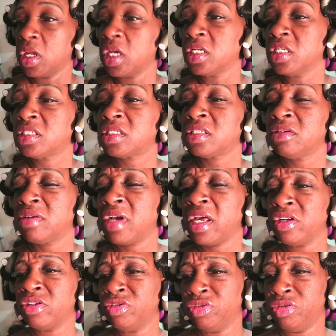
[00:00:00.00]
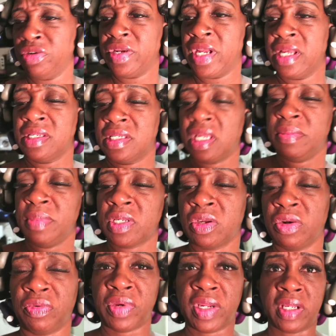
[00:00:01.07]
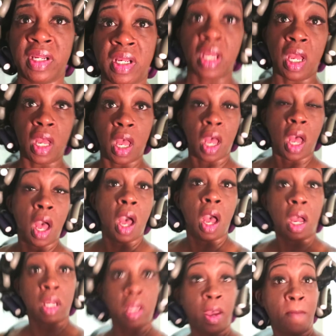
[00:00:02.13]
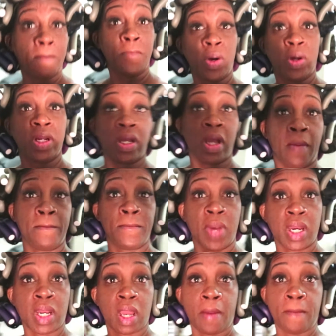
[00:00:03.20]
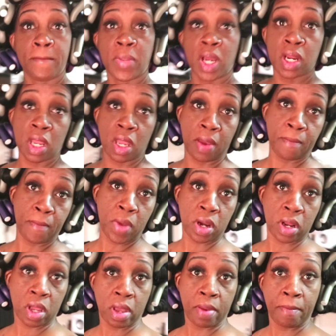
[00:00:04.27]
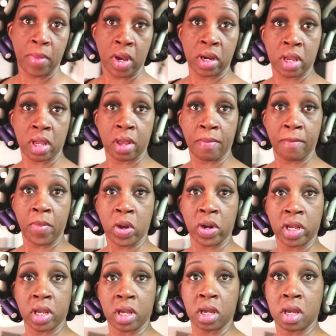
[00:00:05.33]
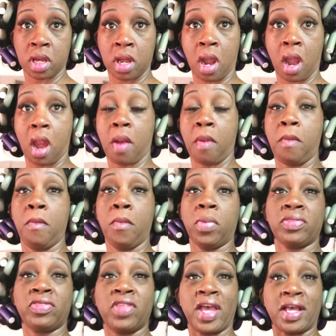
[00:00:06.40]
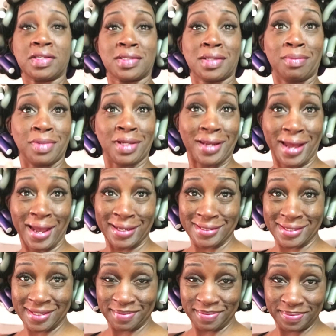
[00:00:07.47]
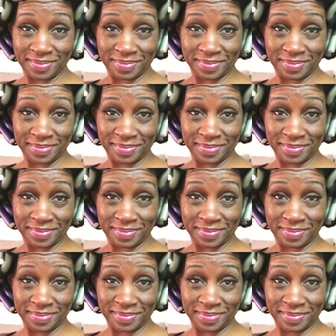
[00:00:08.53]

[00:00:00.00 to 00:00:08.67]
And it's still kind of dreary outside. It must gonna rain. Good morning, good morning, good morning, good morning, good morning, good morning, good. There's some lights.